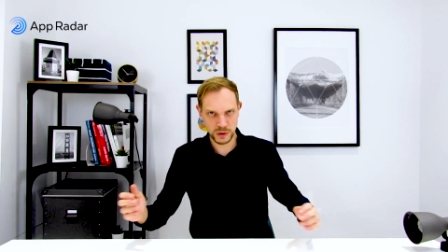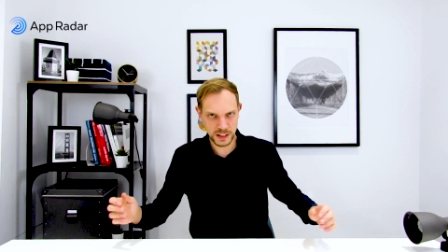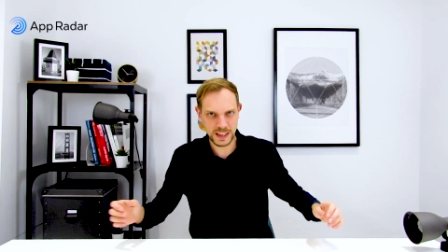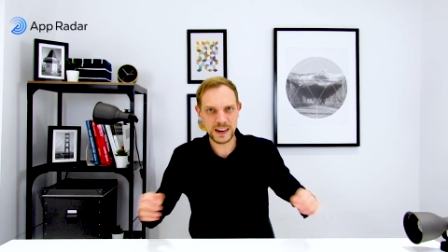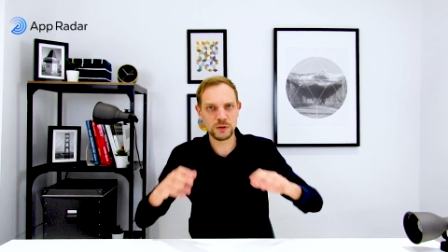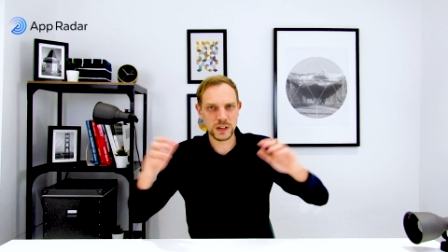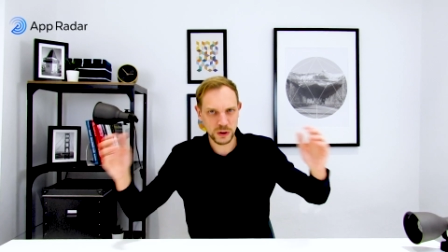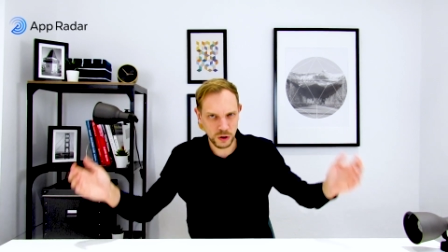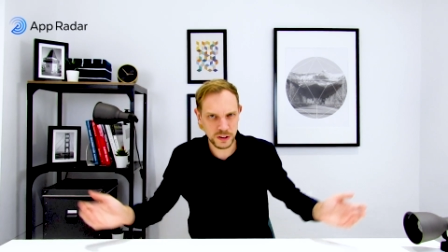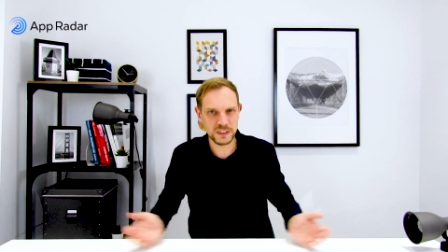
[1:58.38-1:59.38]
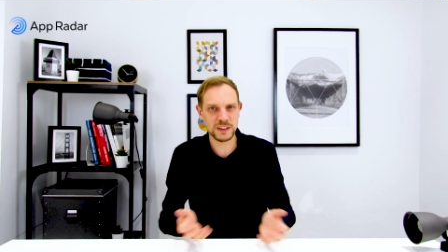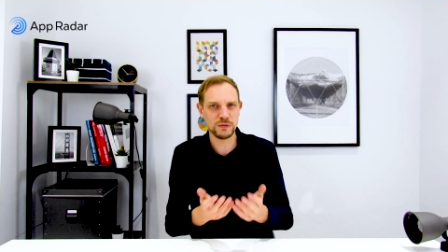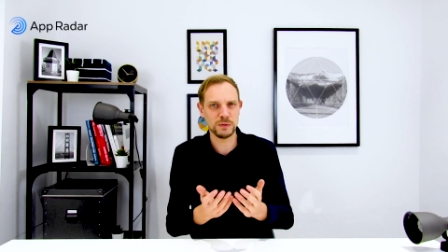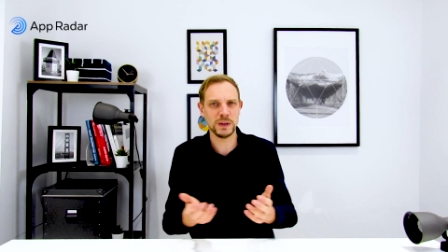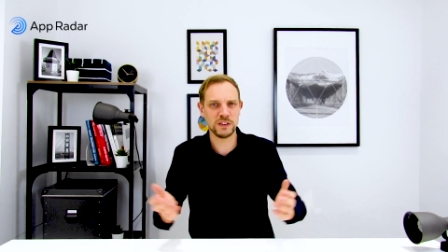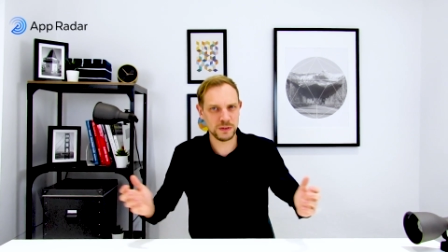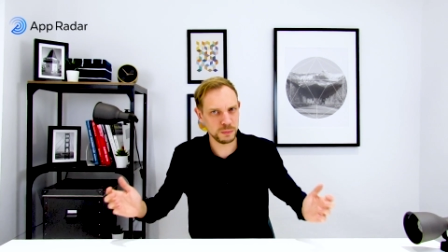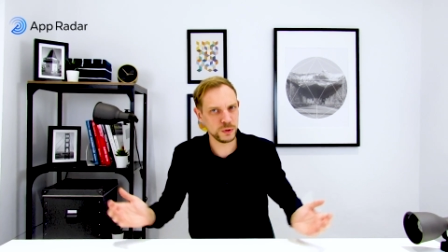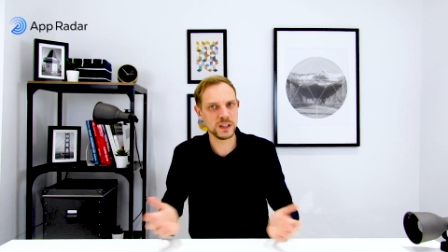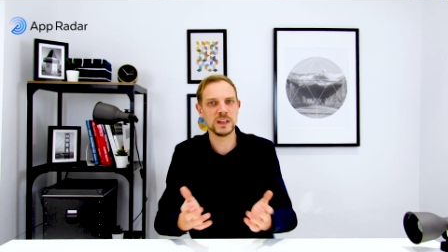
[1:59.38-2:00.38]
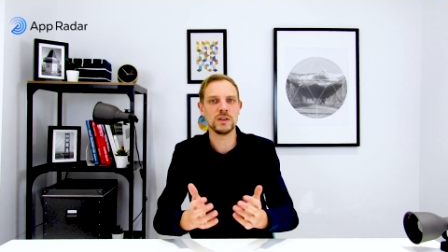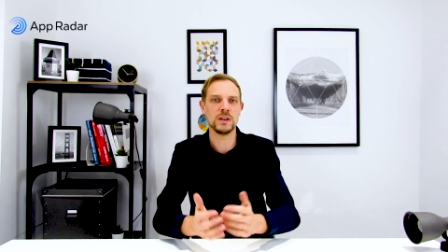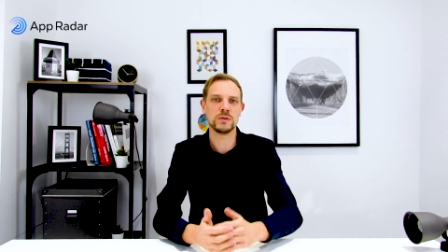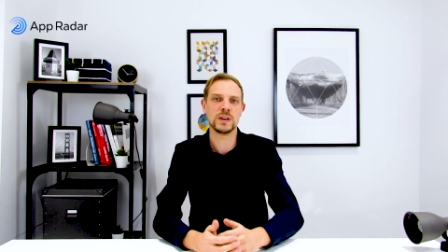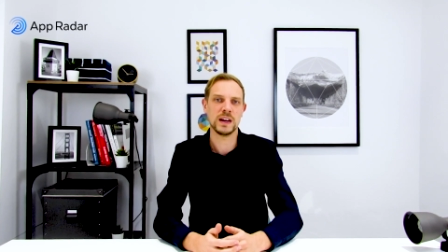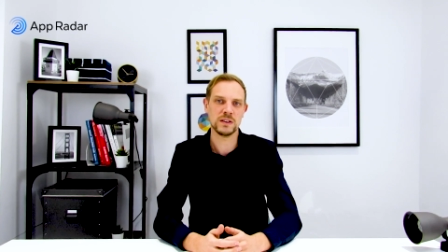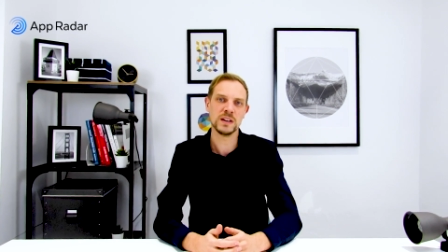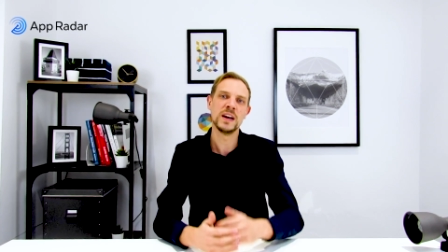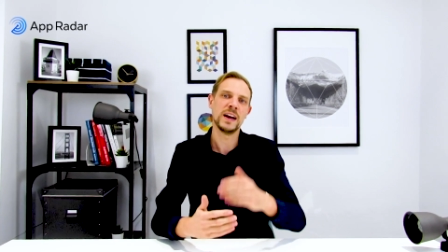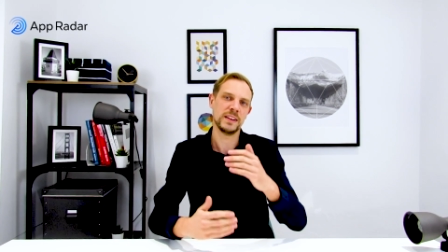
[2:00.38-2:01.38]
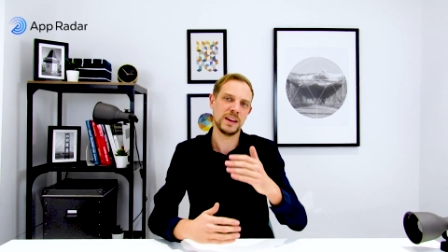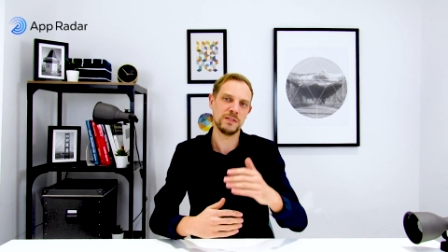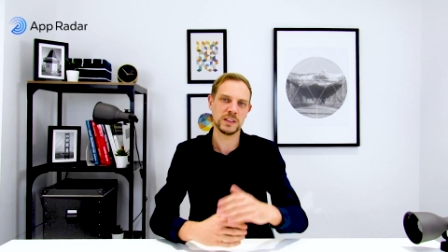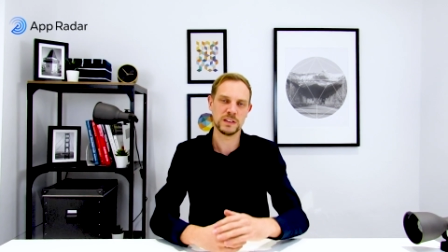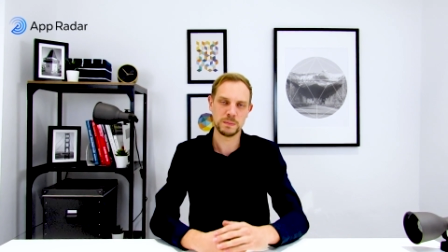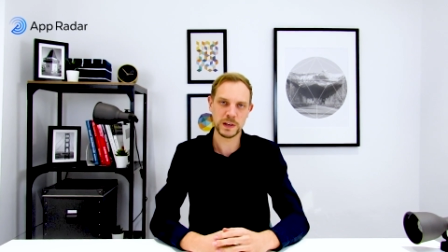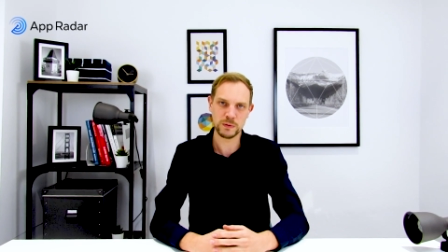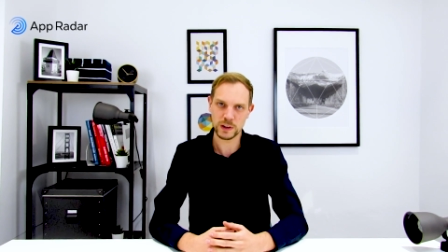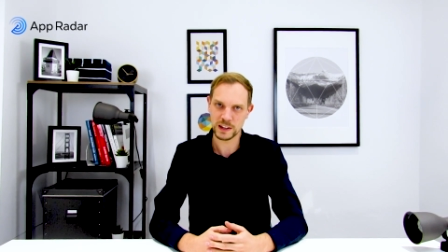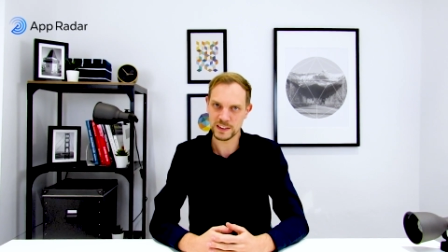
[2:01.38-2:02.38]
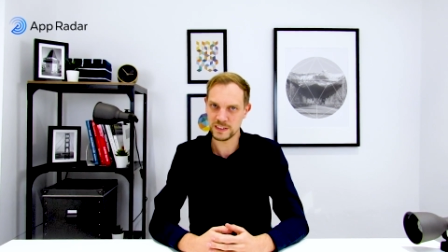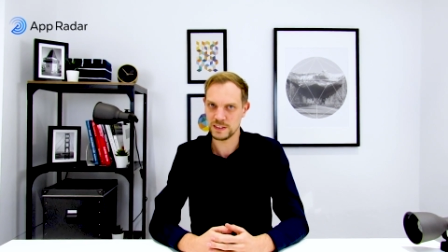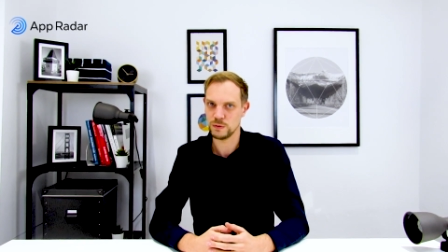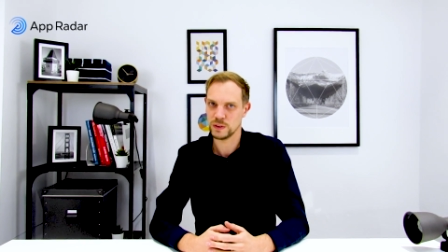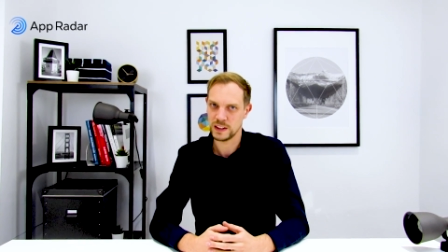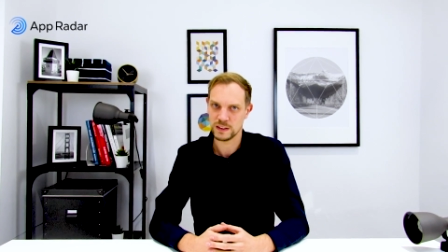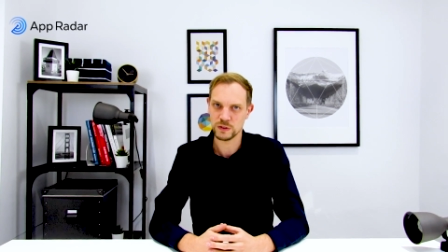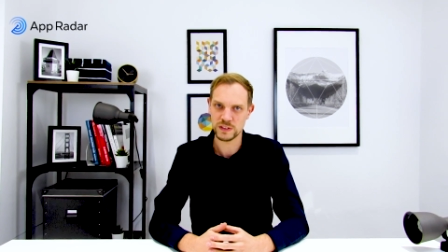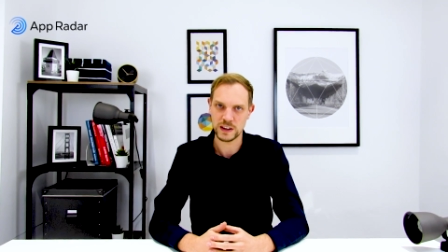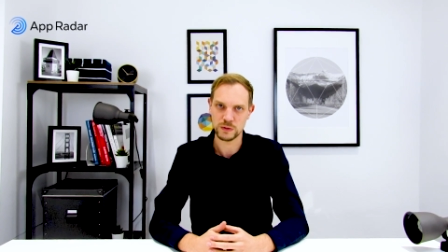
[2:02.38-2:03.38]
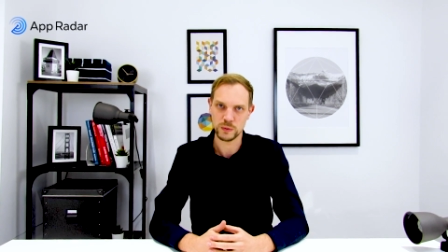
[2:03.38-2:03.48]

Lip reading: really gathering all this information, putting it all together and having this big one list that you start